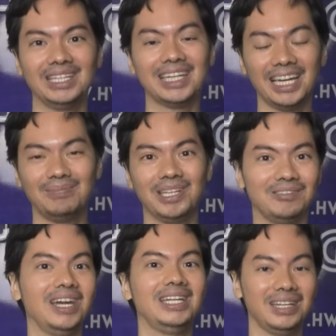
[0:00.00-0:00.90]
excitement
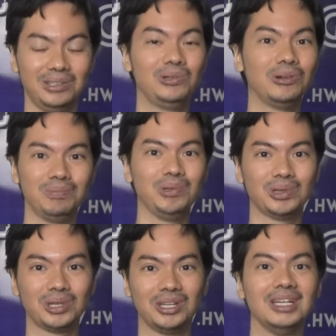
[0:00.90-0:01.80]
of getting a new
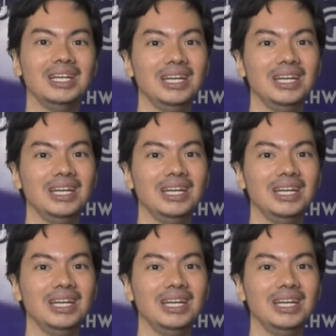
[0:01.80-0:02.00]
computer.